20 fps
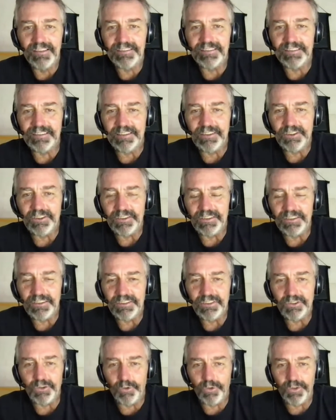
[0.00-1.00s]
listening to
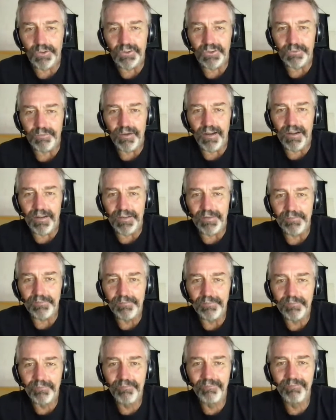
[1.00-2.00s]
these stories of
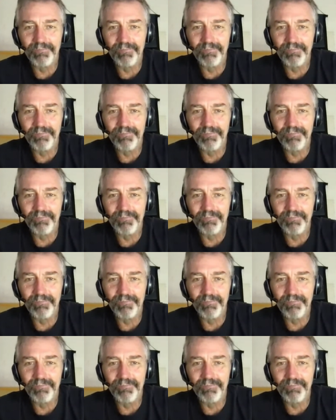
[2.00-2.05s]
mine.